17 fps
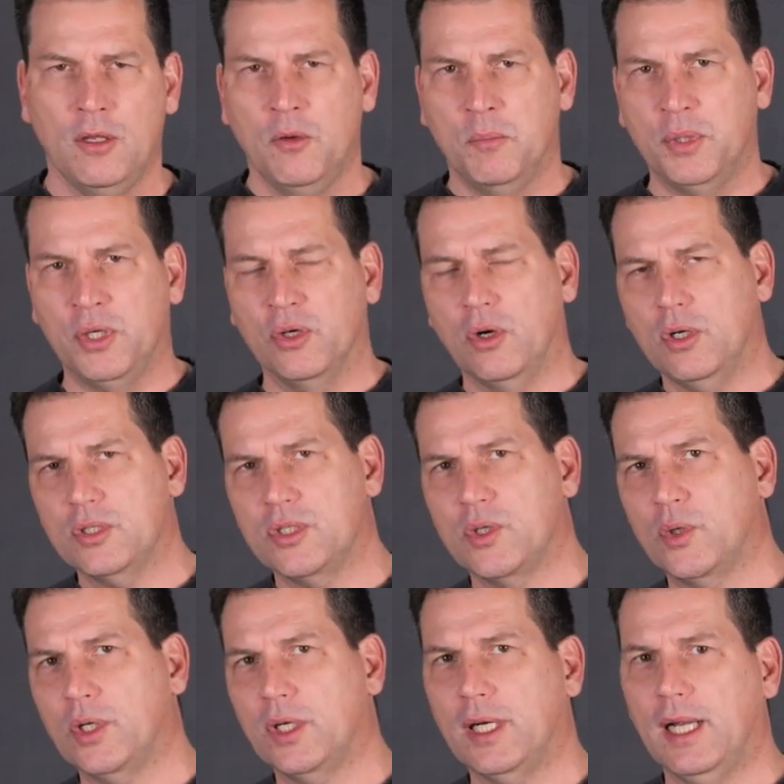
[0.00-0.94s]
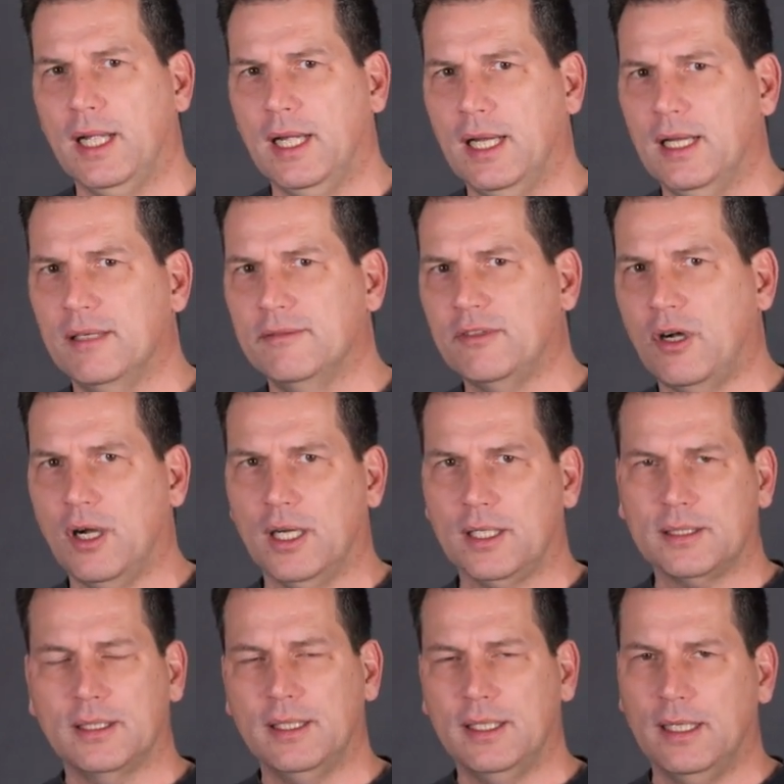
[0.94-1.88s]
But you're also gonna have
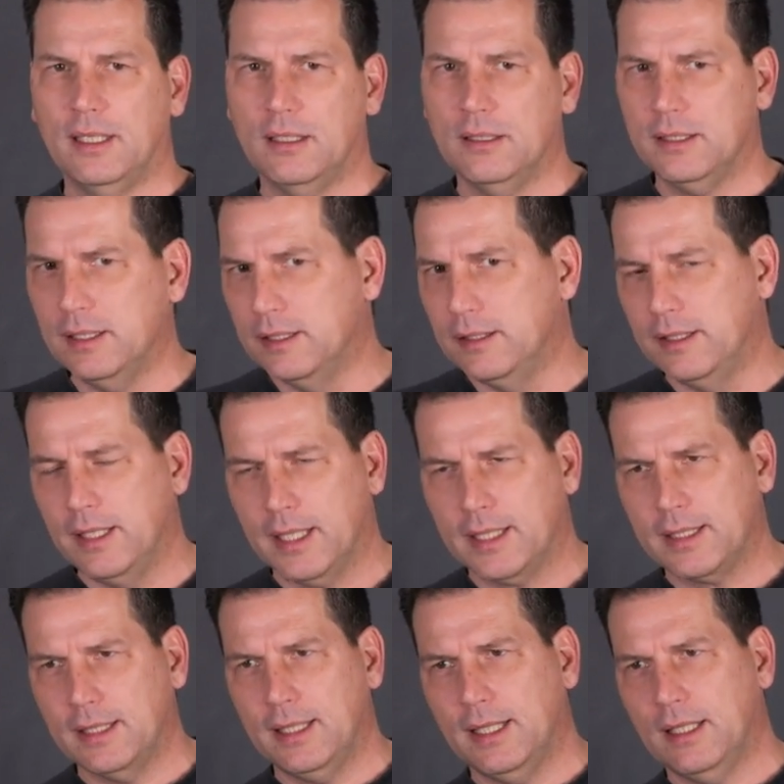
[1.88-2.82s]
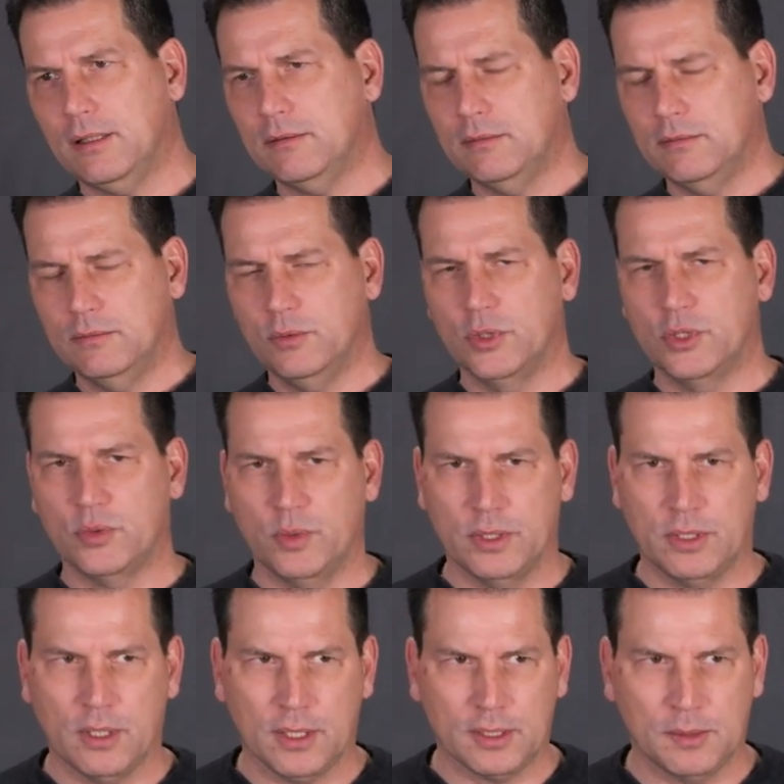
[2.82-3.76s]
octanol and decanal, which we
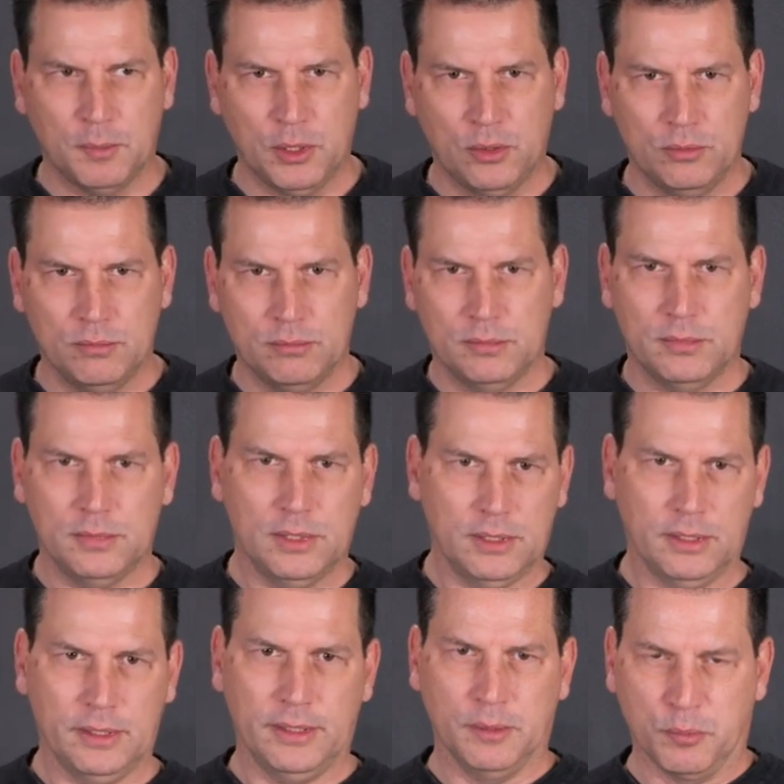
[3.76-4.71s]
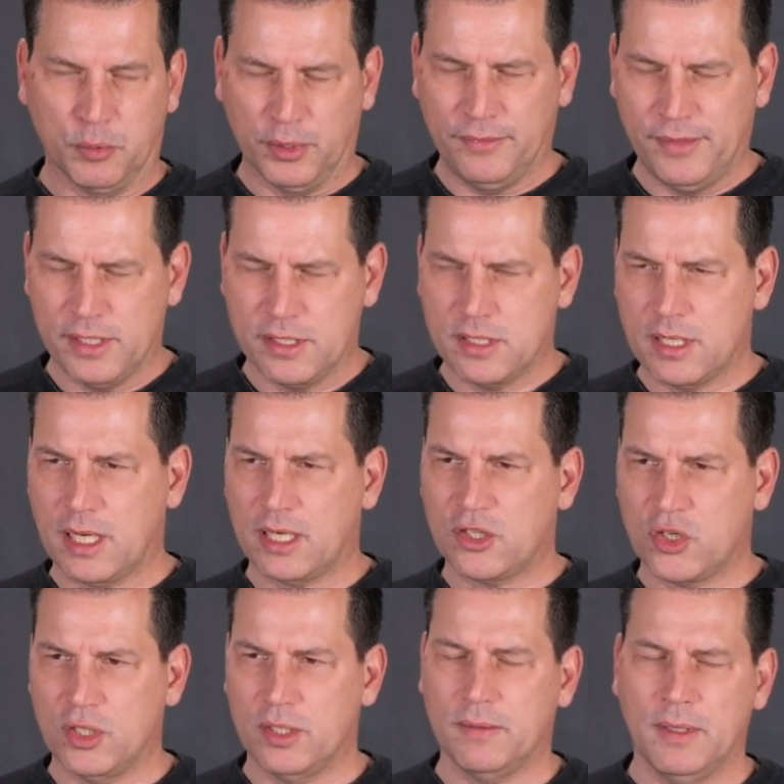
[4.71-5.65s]
talked about uh, in the previous
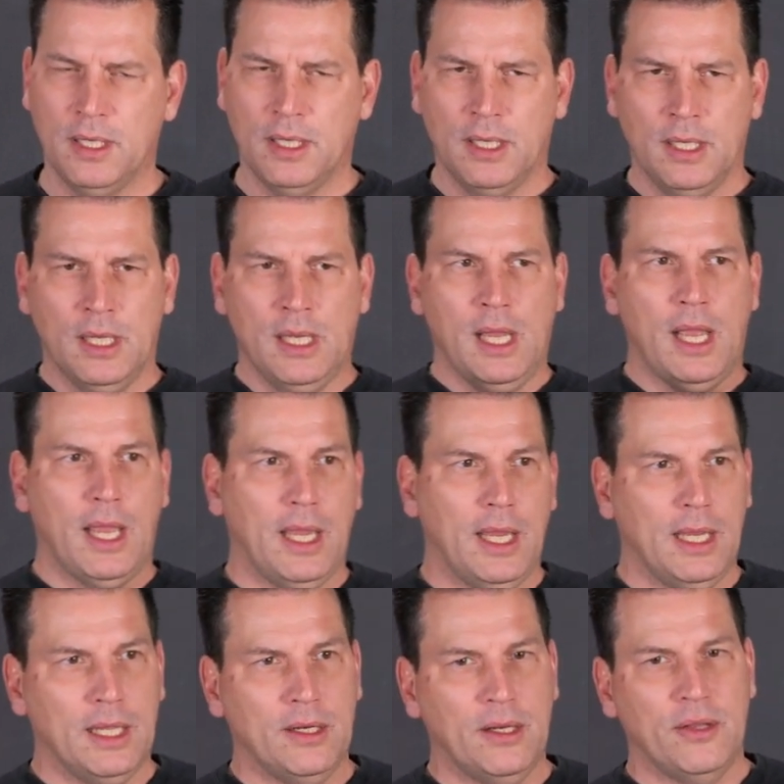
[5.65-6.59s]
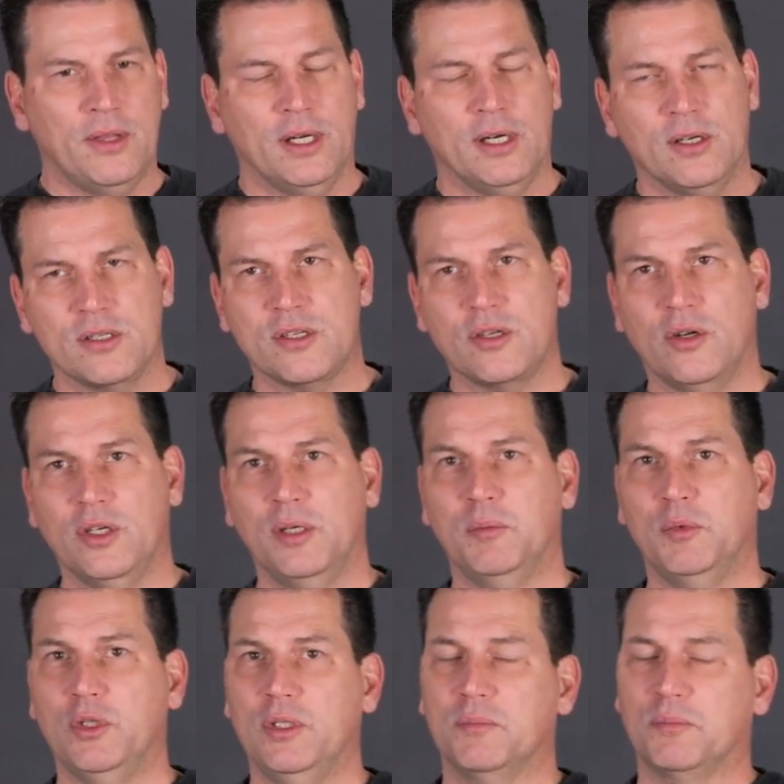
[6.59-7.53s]
section, and they're
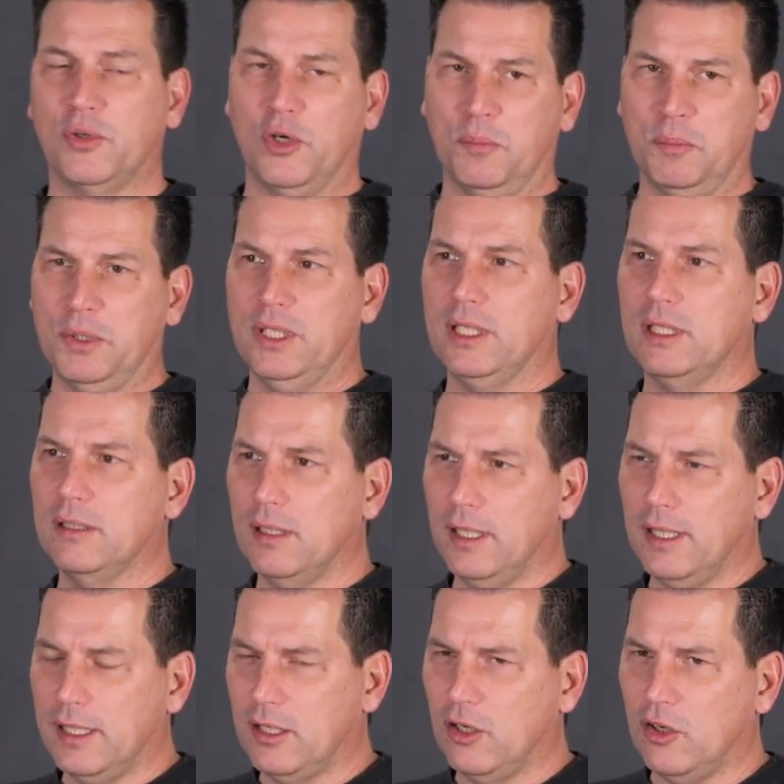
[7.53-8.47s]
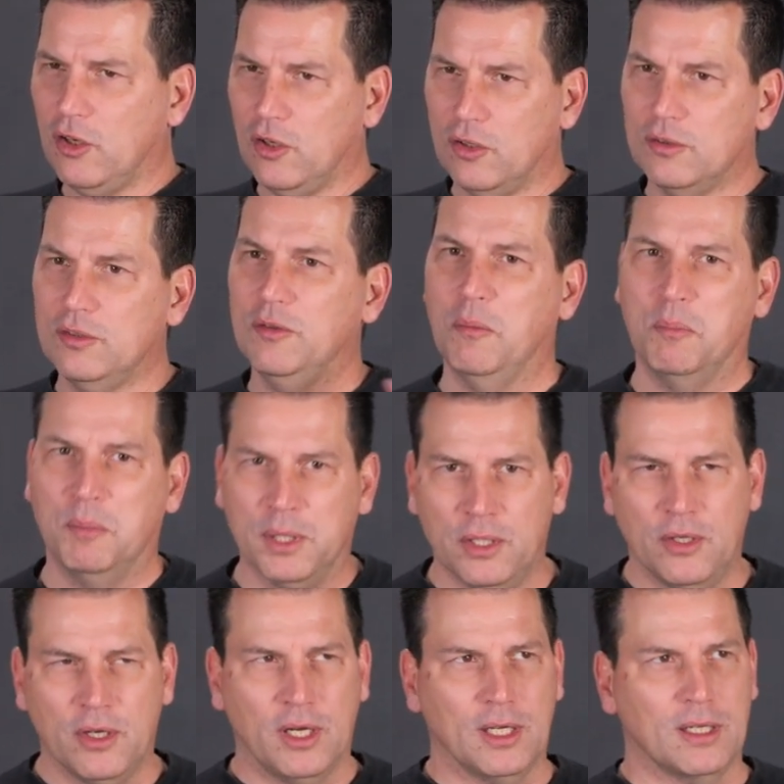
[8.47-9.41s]
soluble in propylene glycol, but
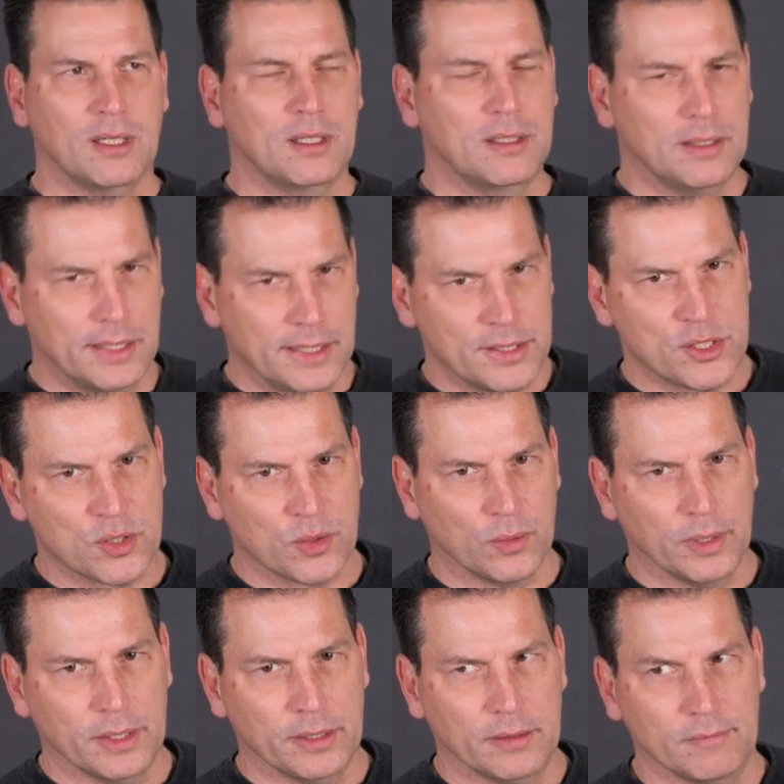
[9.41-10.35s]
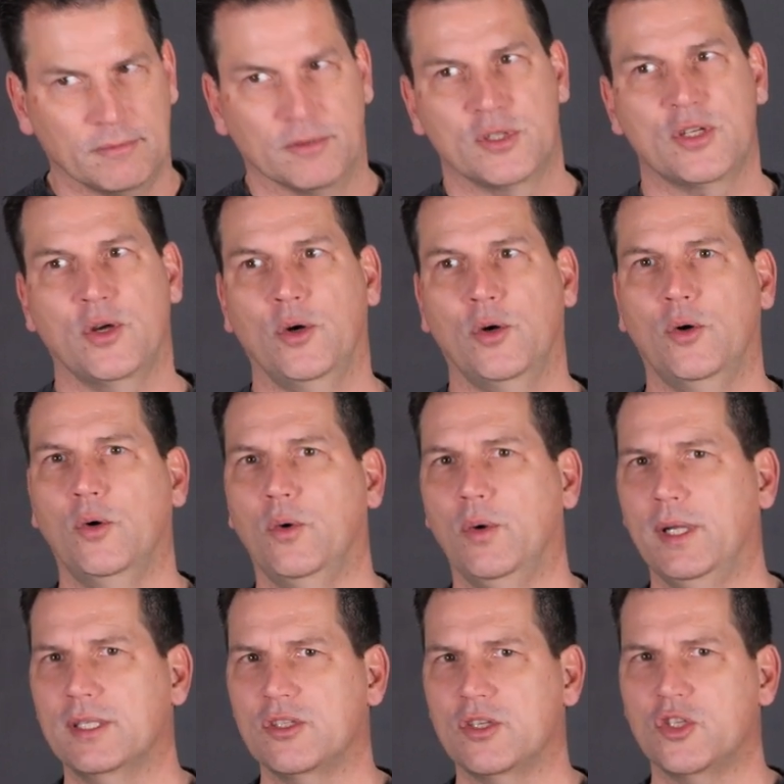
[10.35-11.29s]
not glycerin. So
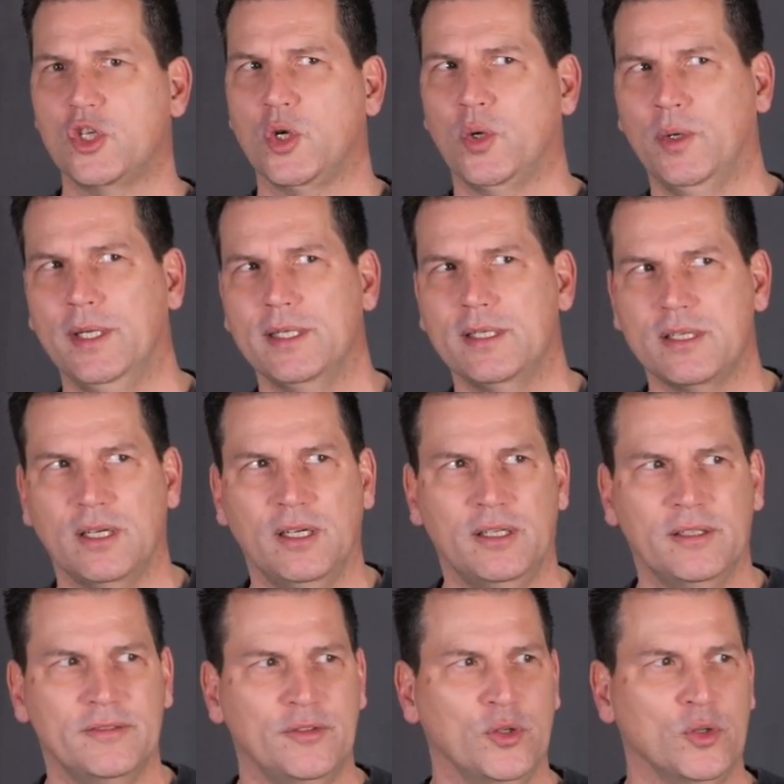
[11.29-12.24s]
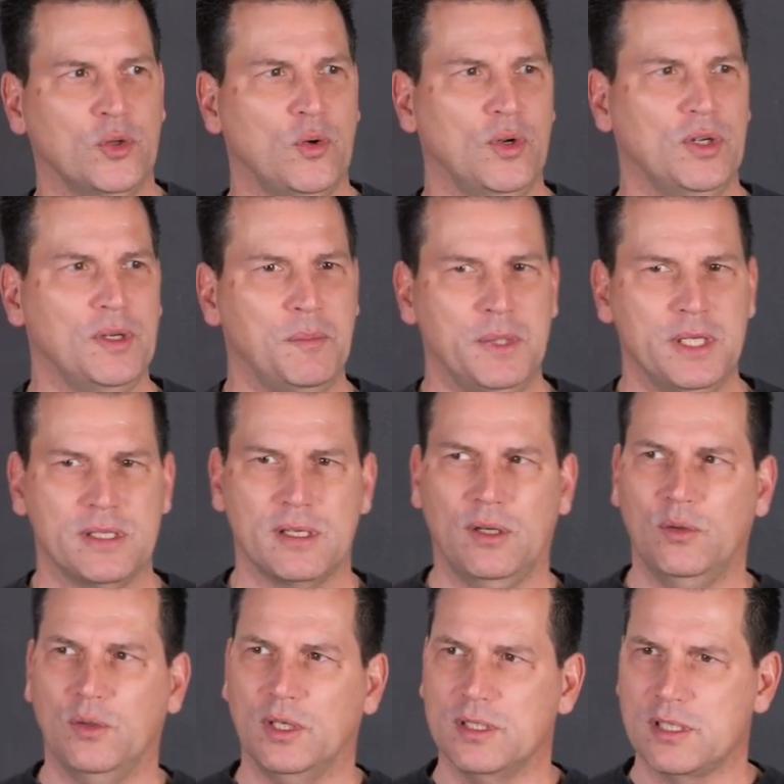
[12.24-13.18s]
it's a choice of you're going to miss
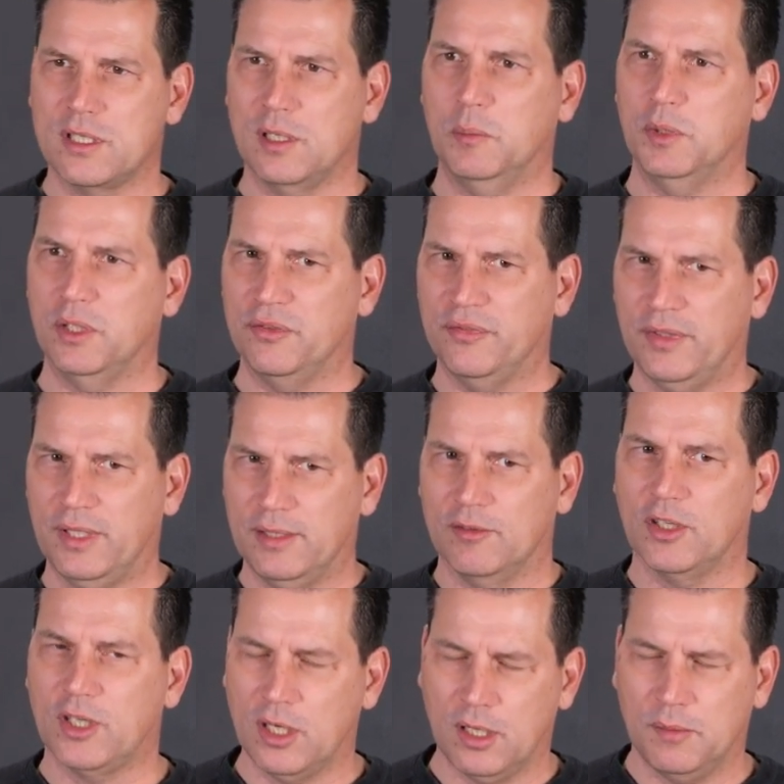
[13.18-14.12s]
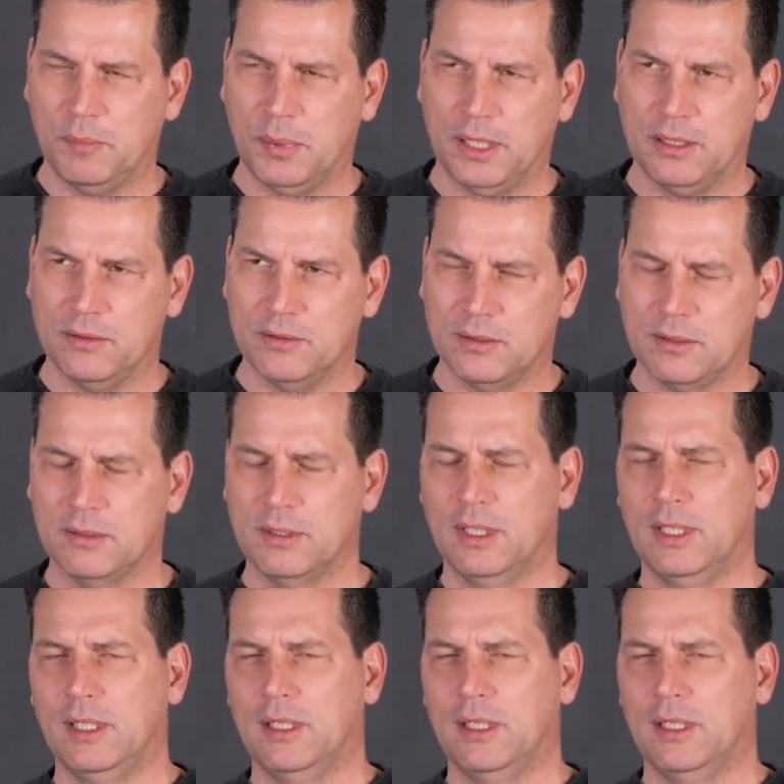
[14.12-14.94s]
out on some of the flavor compounds,